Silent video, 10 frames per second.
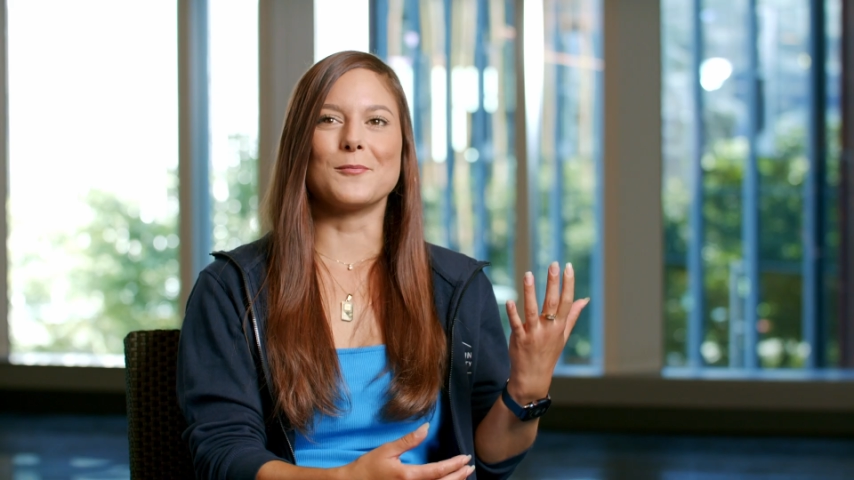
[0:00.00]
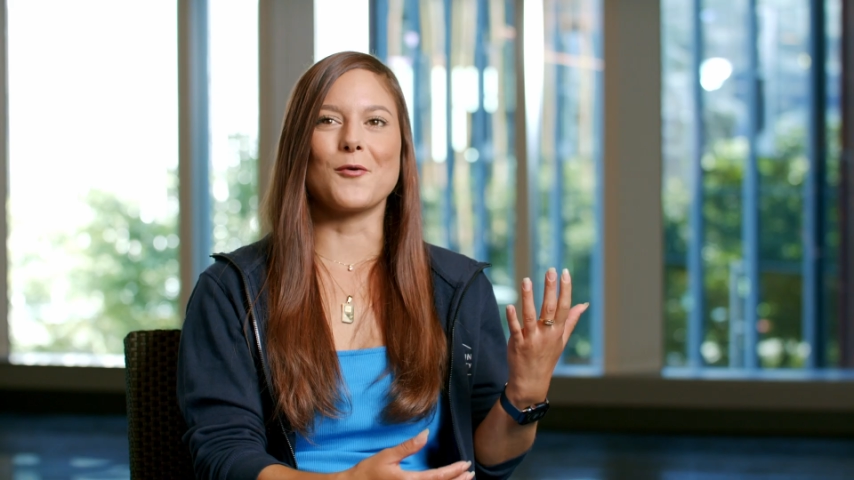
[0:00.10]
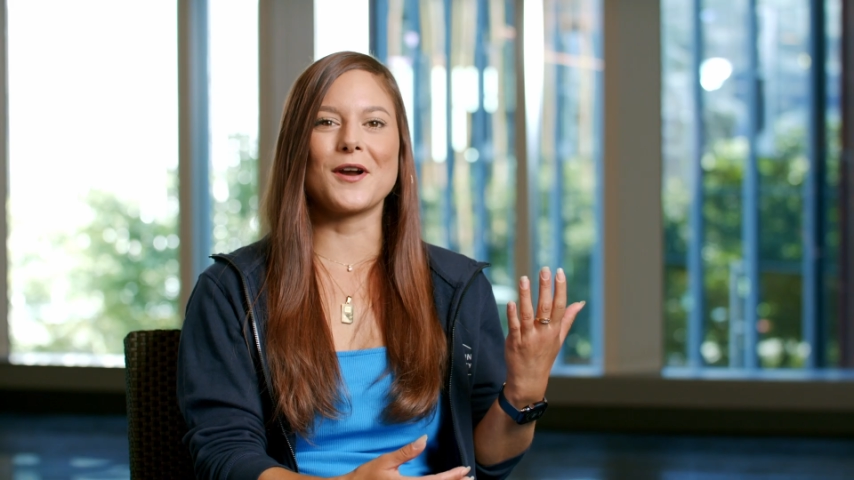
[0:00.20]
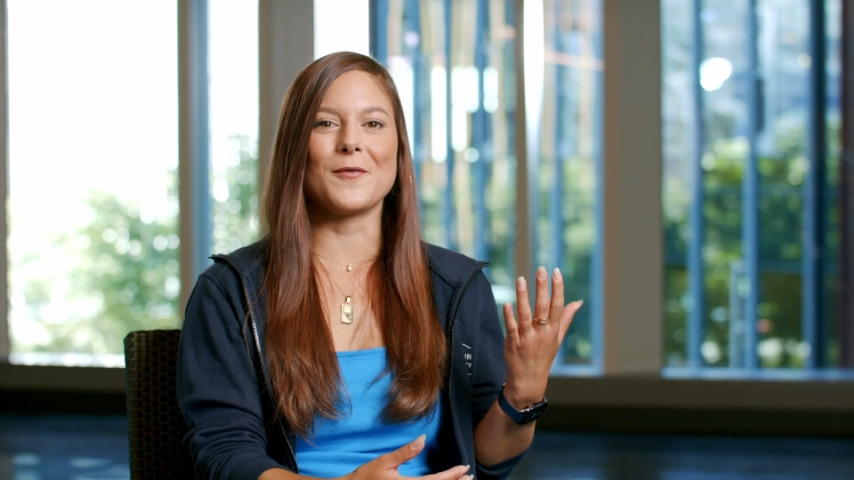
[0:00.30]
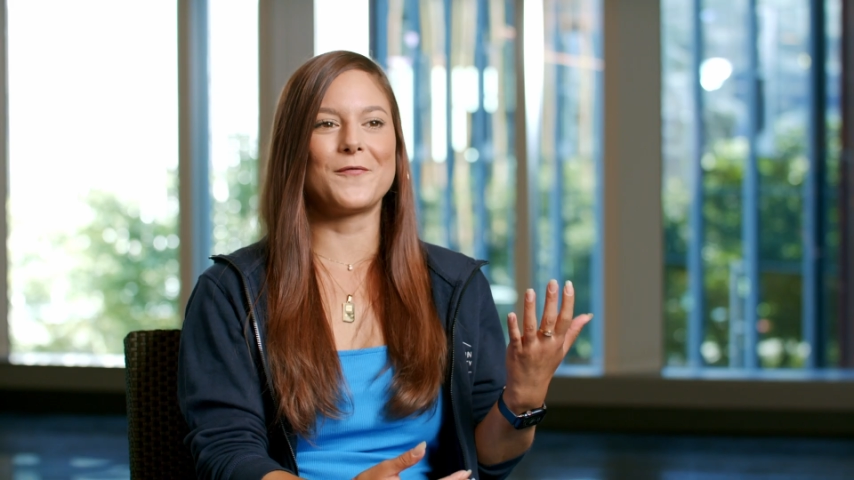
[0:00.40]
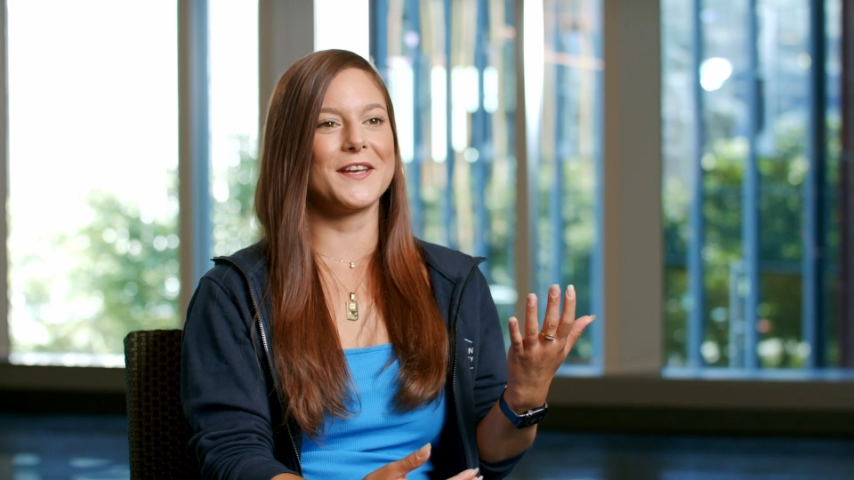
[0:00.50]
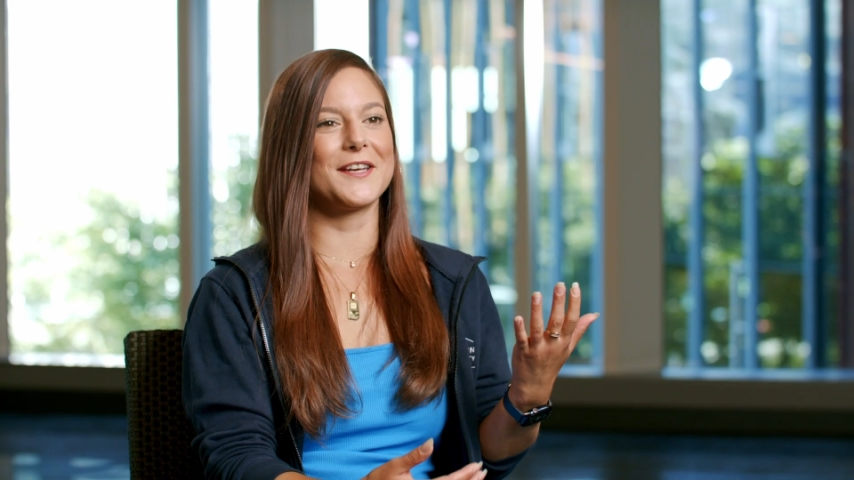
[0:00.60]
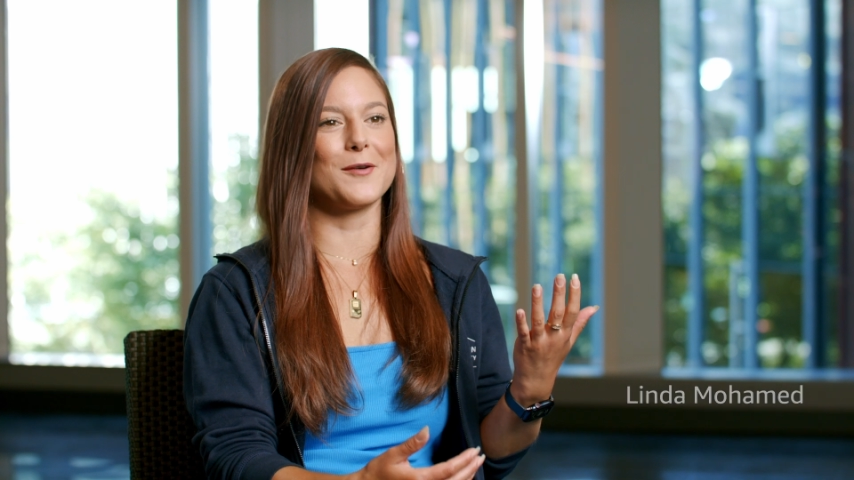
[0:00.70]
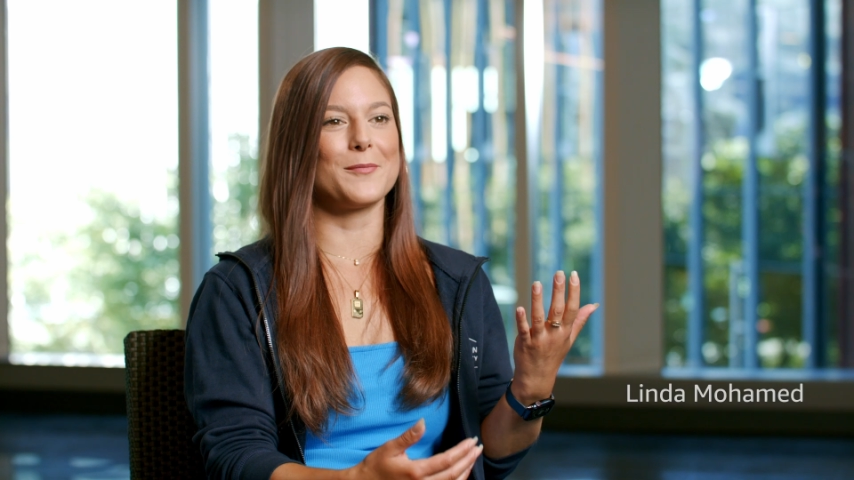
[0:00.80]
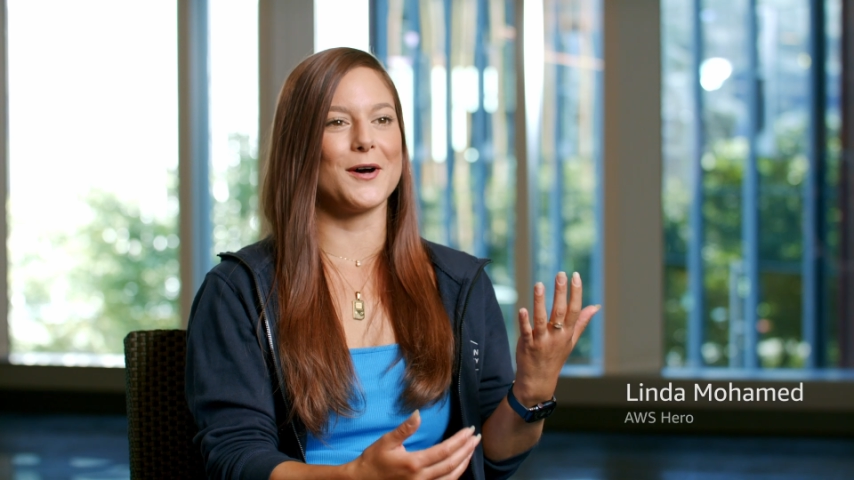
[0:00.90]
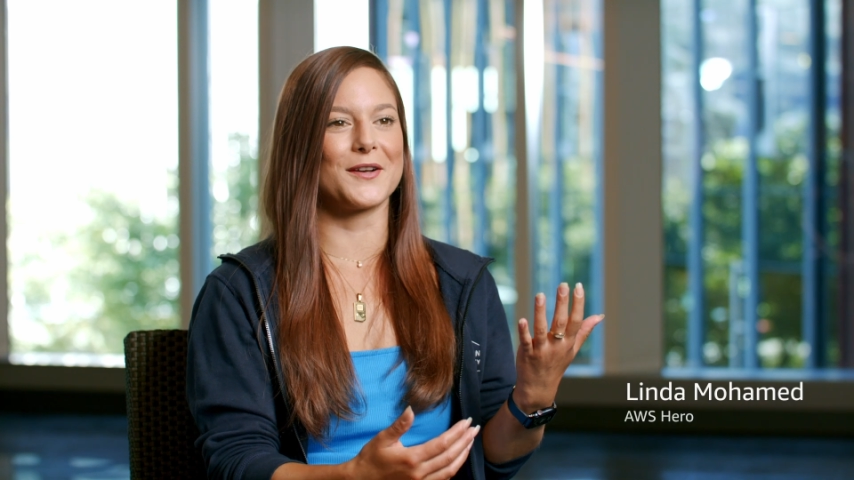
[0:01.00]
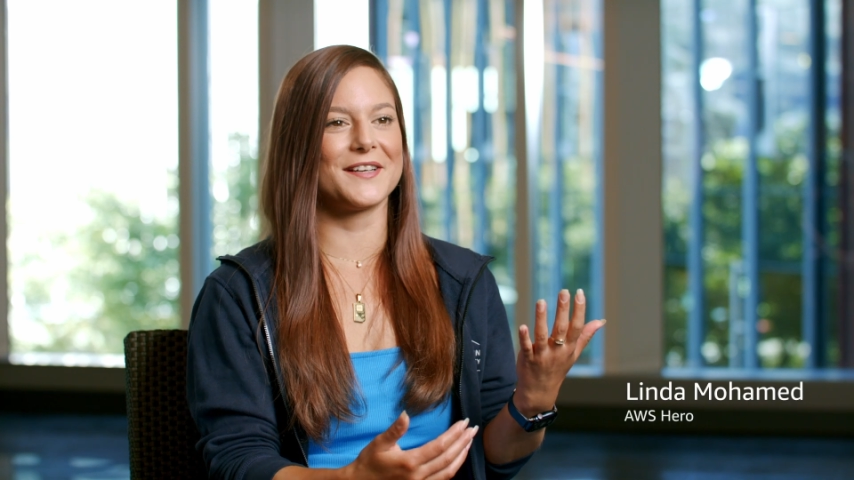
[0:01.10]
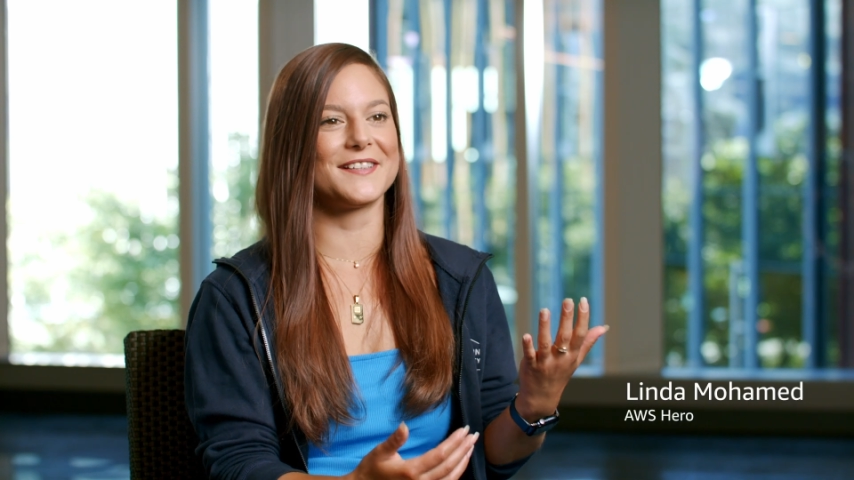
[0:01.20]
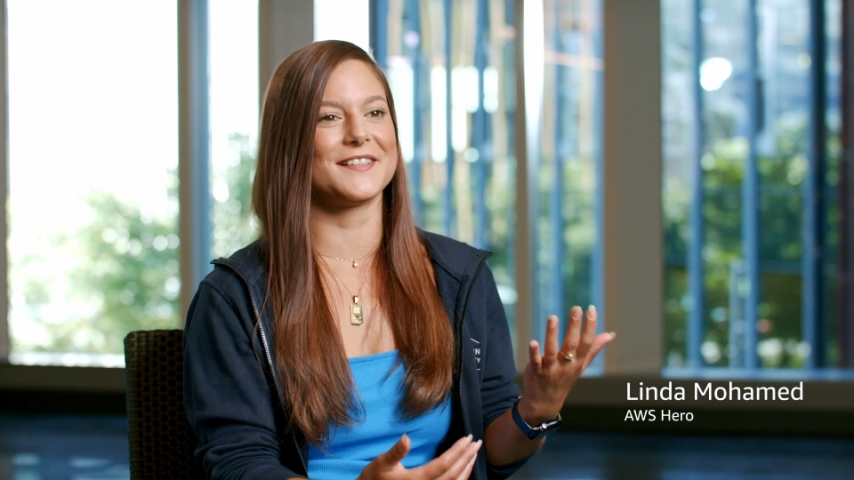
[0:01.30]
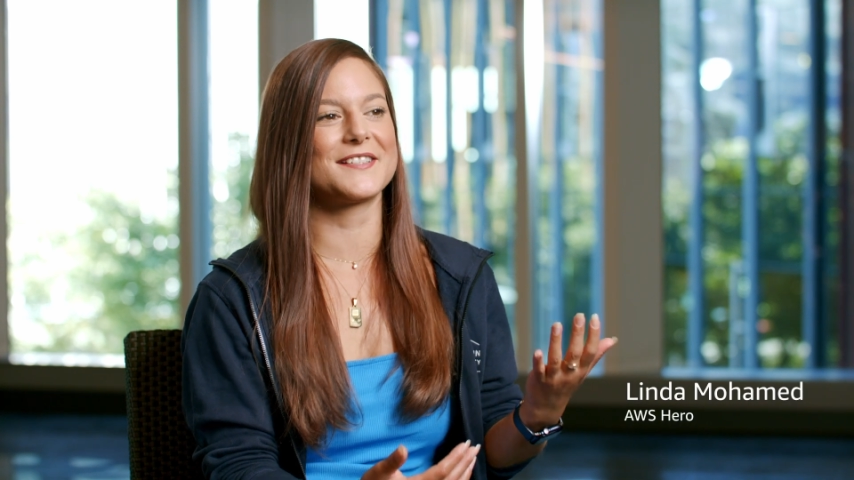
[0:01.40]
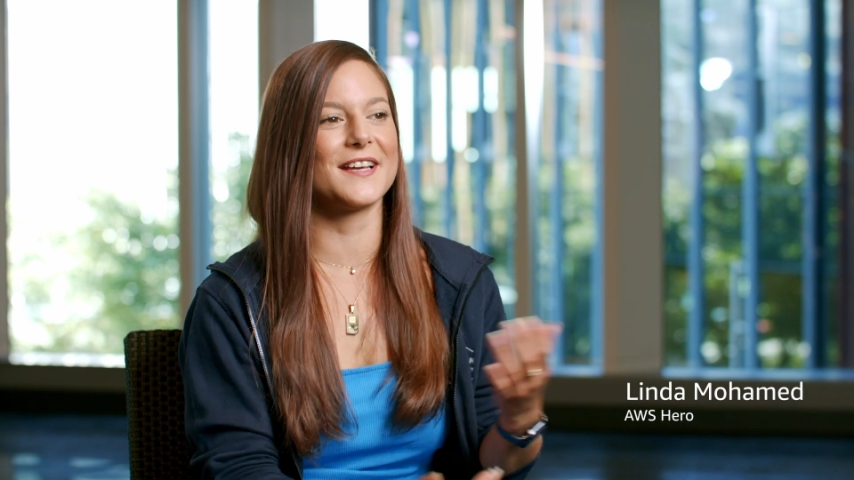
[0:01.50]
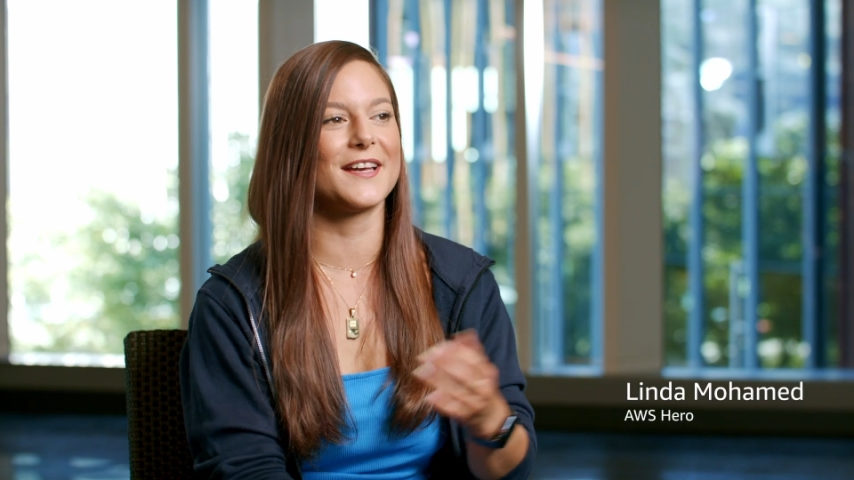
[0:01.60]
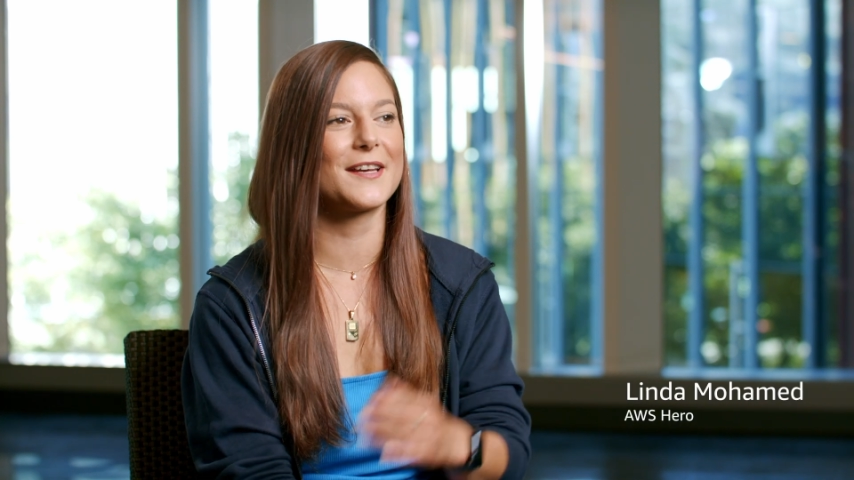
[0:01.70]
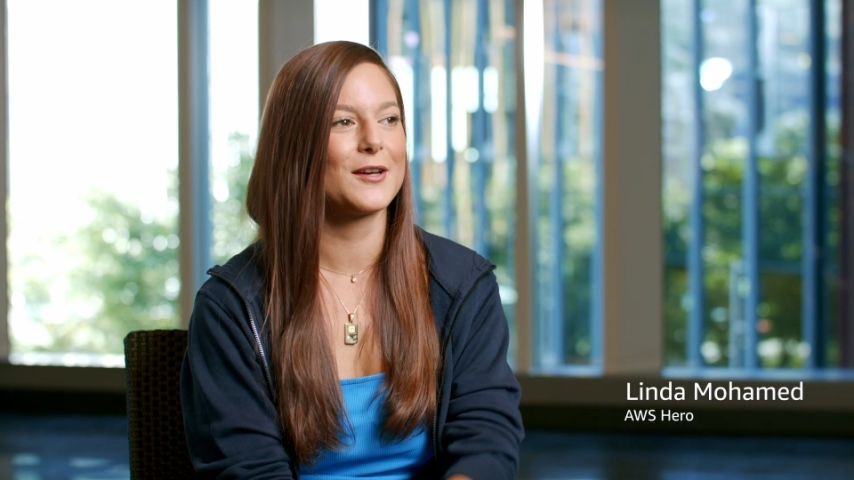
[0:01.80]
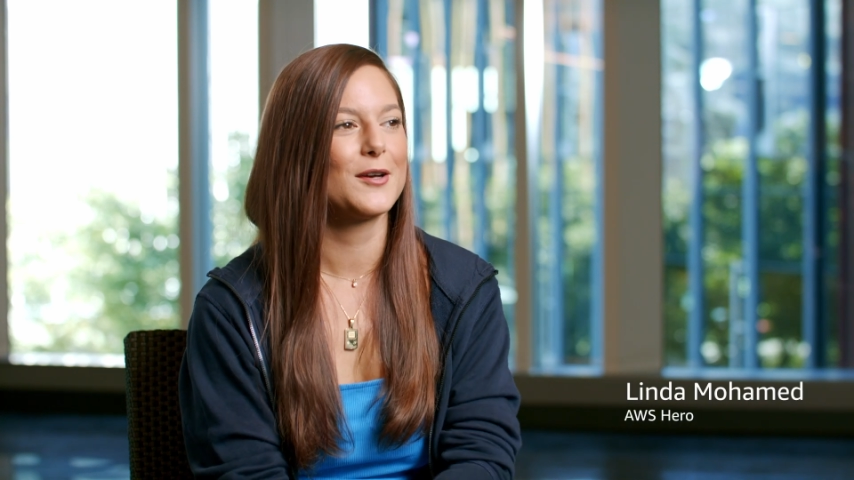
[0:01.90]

more I'm thinking about it, it's like,